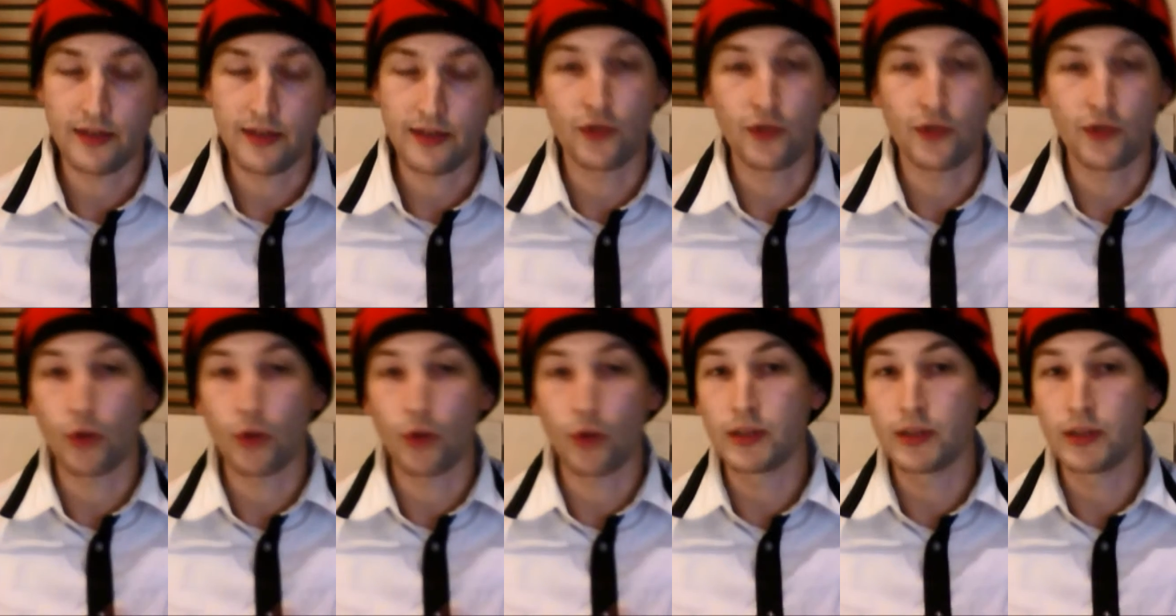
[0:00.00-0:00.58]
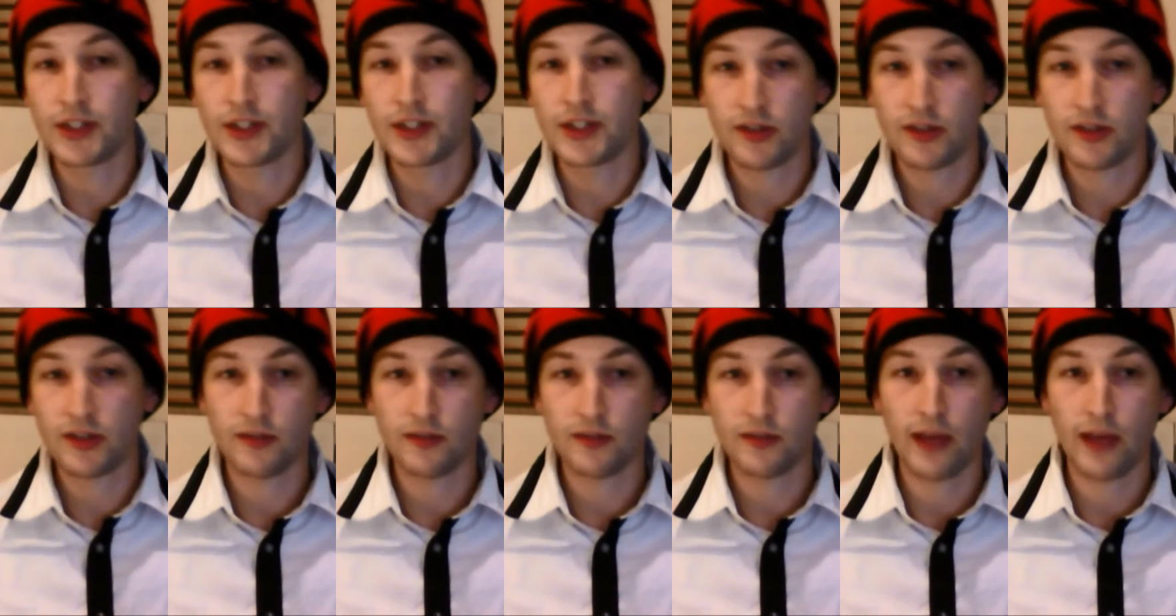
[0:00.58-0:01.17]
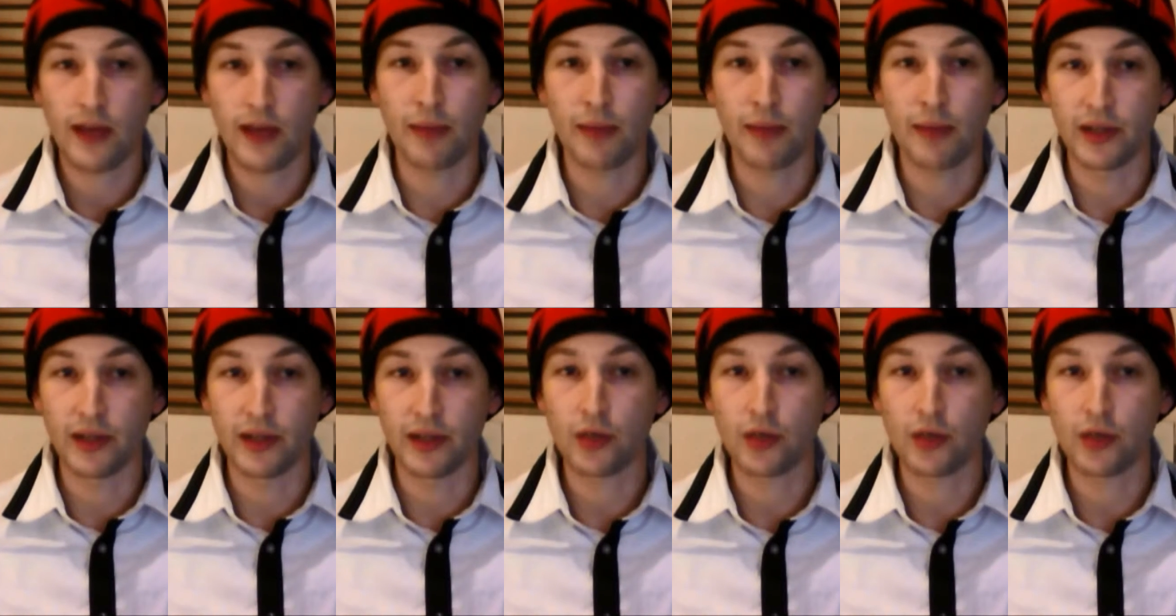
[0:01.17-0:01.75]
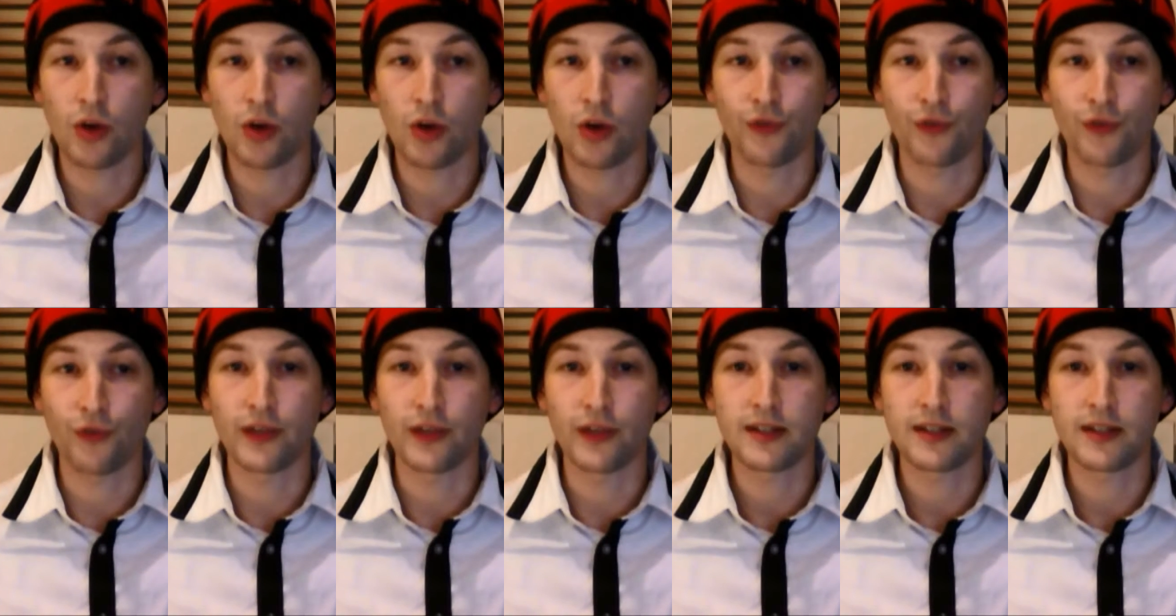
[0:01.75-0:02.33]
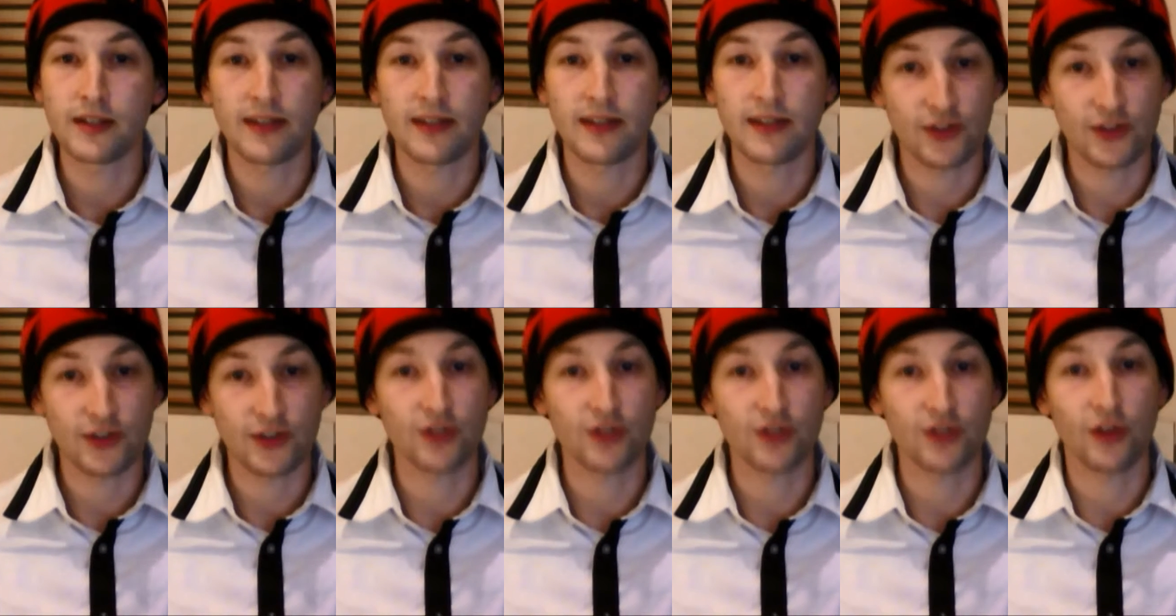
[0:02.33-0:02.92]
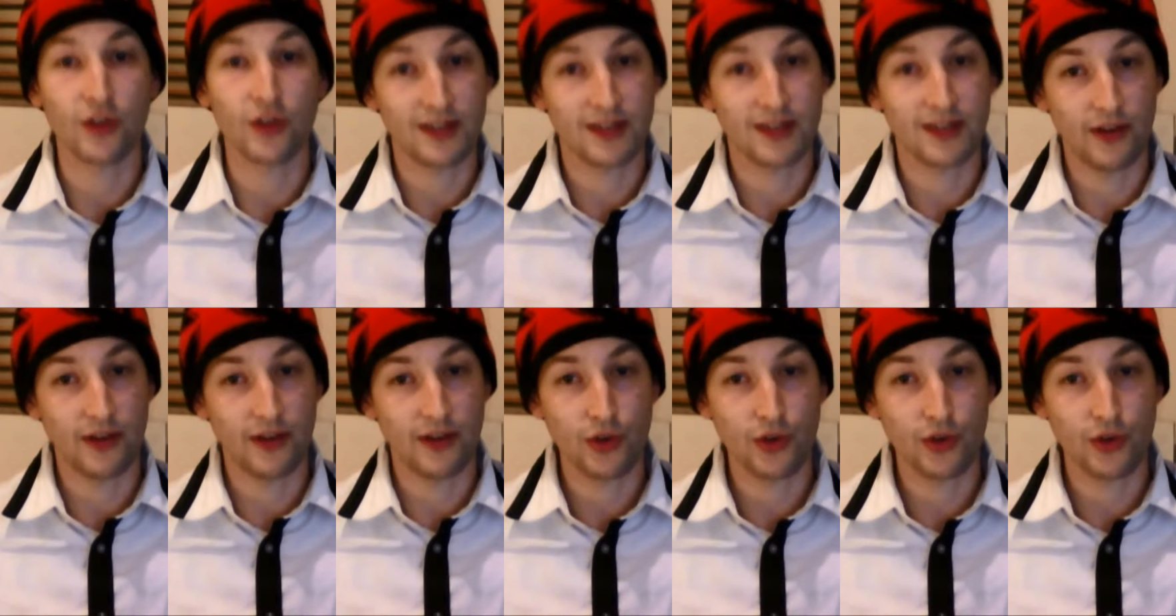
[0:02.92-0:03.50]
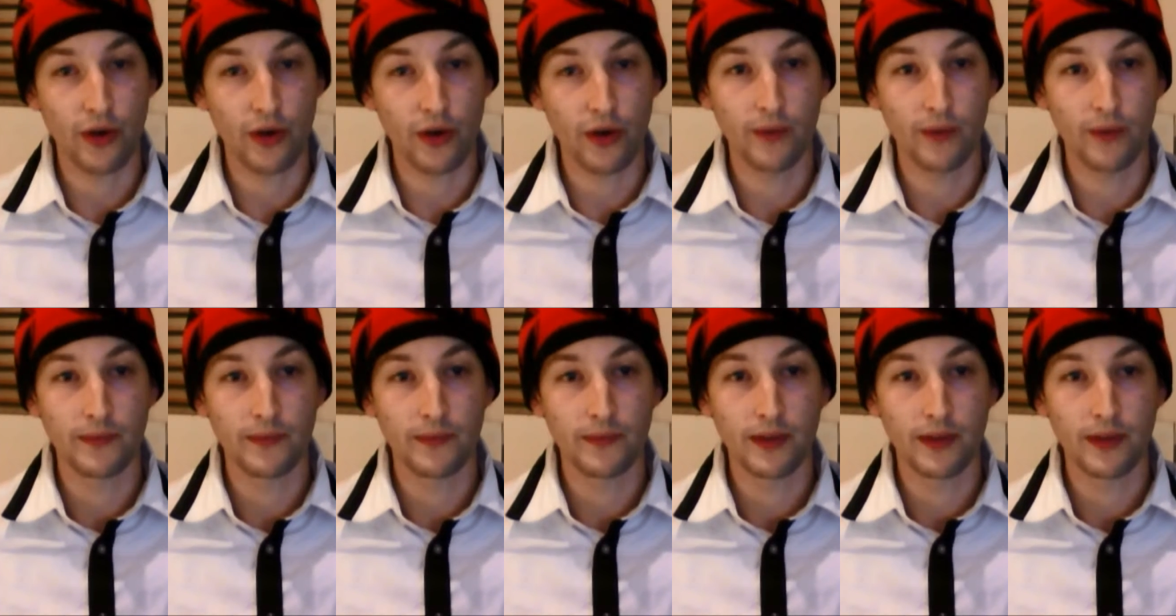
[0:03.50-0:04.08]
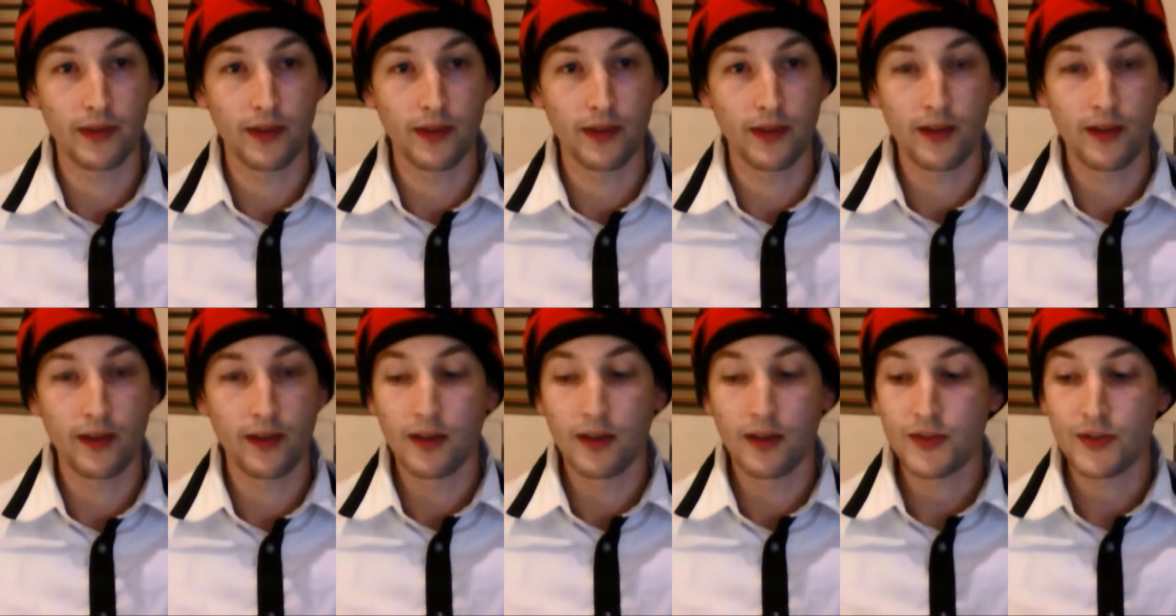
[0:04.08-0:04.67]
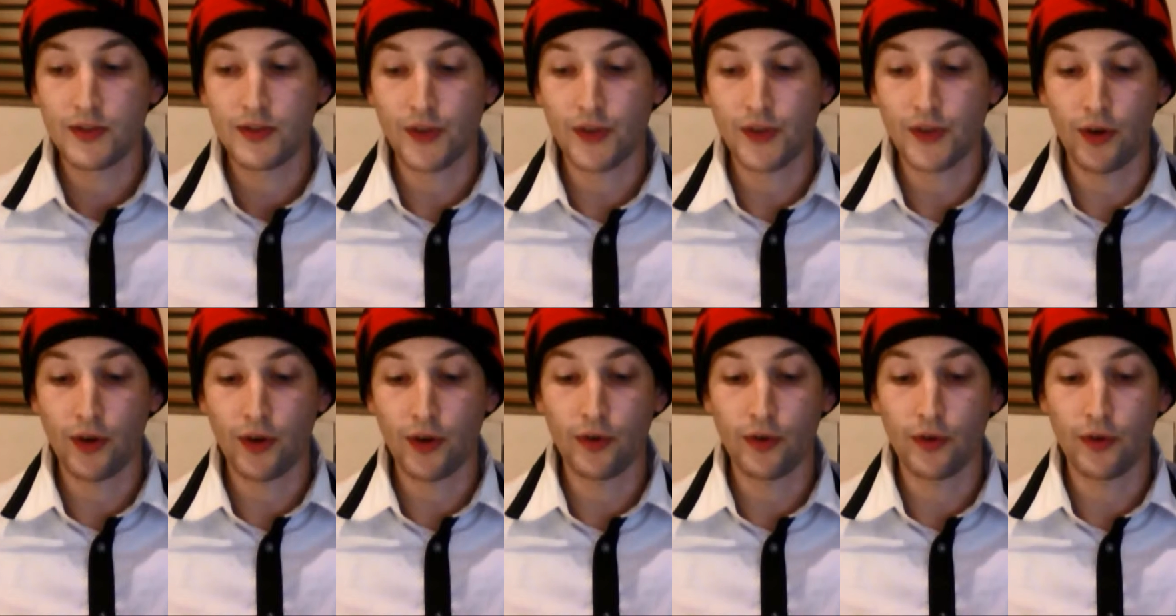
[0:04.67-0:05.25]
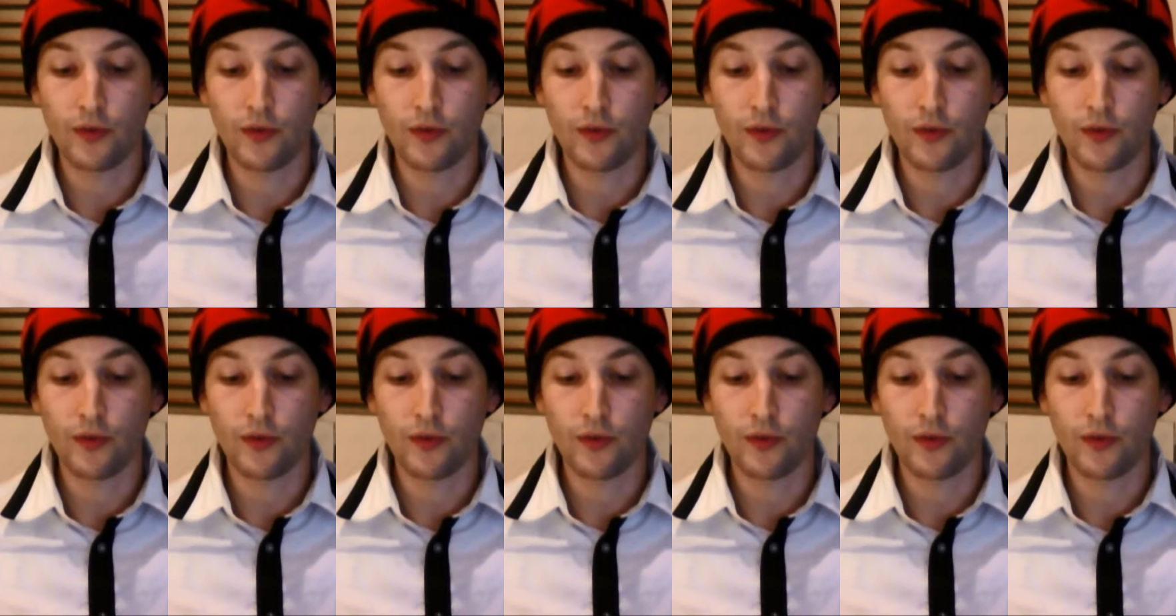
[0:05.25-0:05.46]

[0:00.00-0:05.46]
So you've got a religious and political conflict that's just gotten territorial. So